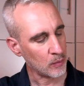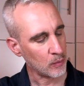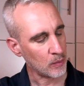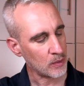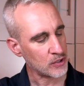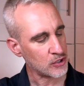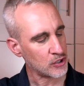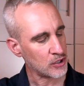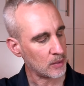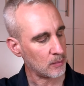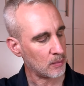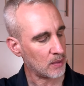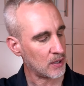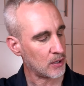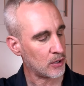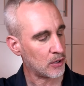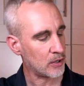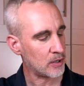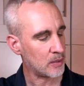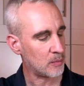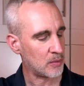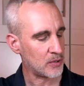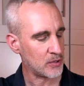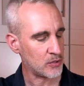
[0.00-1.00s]
Would she be
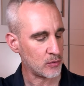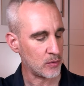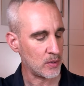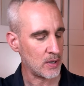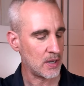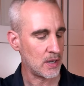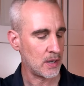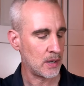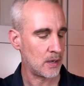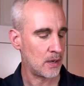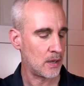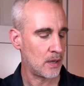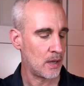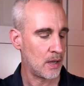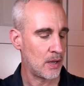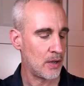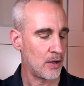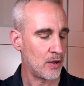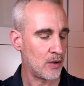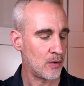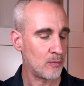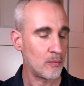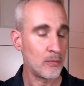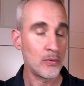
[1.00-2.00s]
good between
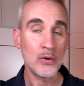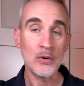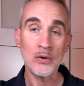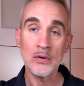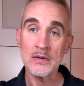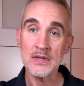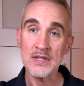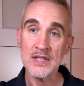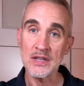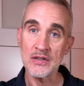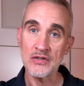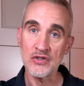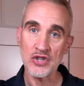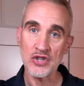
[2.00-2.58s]
Bruce and